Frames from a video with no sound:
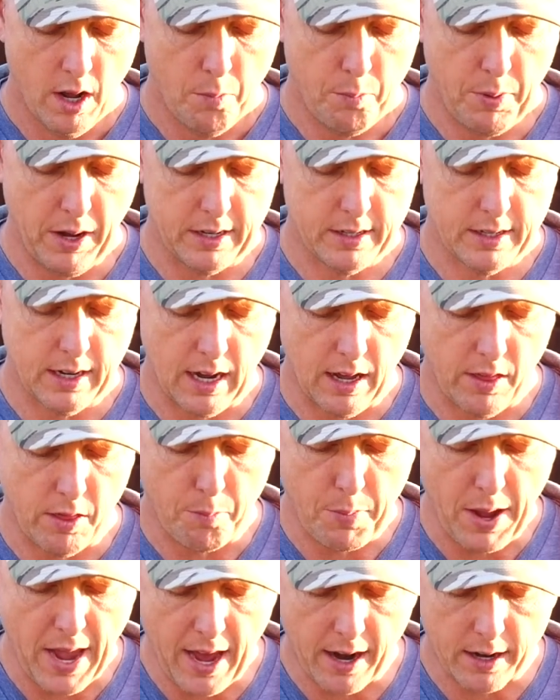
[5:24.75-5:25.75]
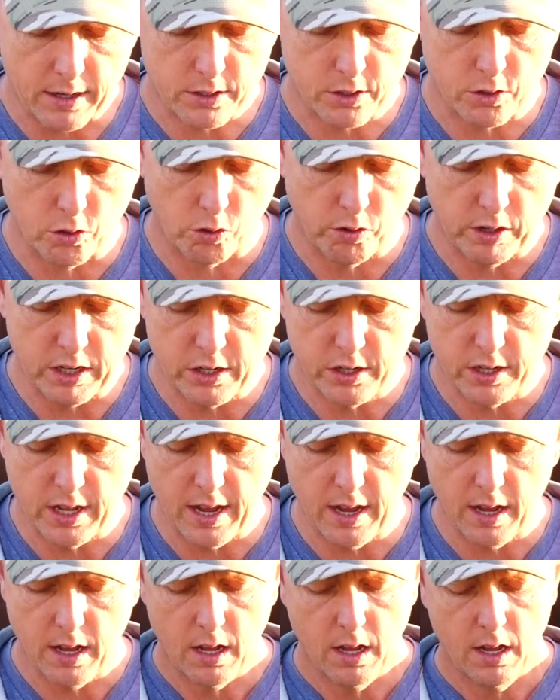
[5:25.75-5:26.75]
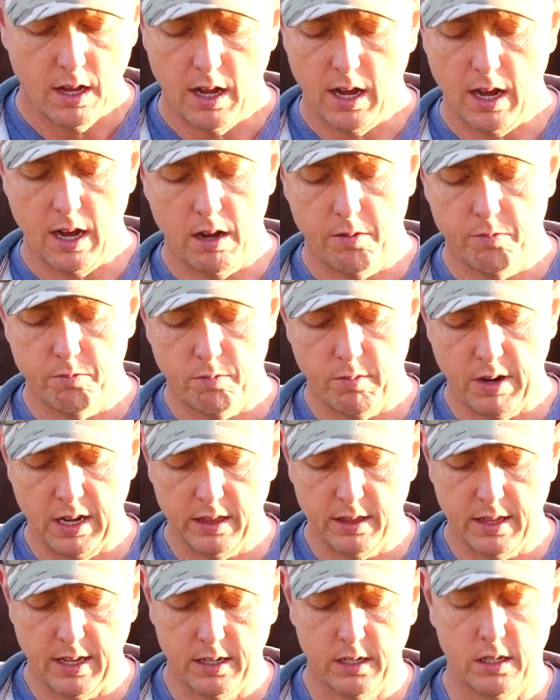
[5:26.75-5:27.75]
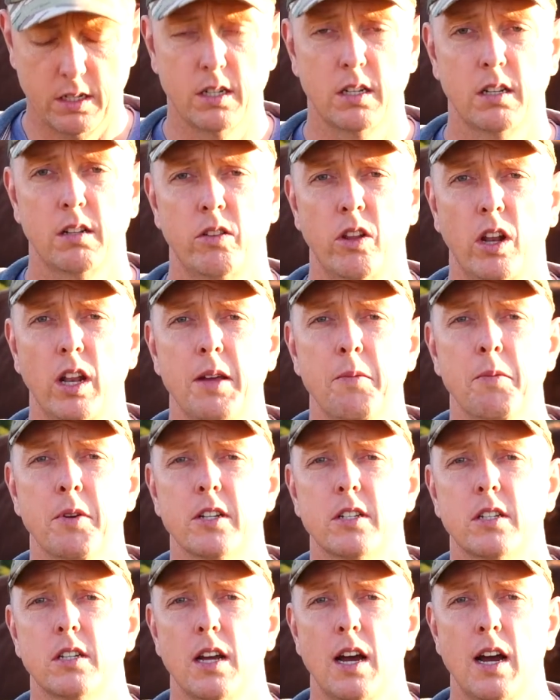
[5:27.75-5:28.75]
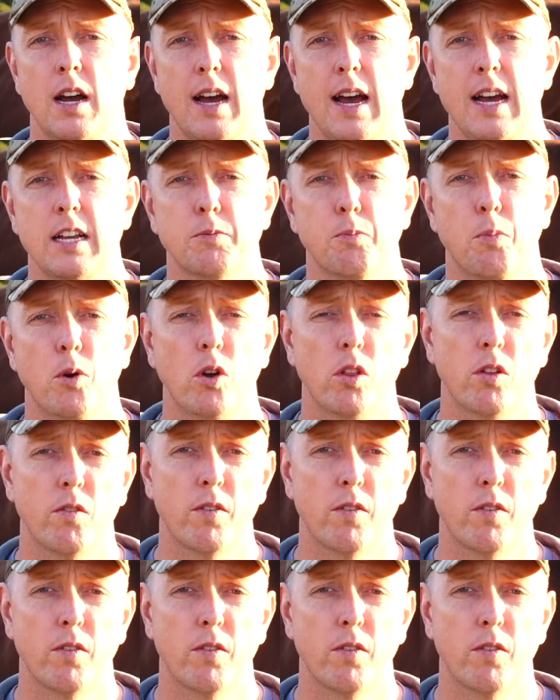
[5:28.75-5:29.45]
But the powder storage there, mate, that's the limits as per the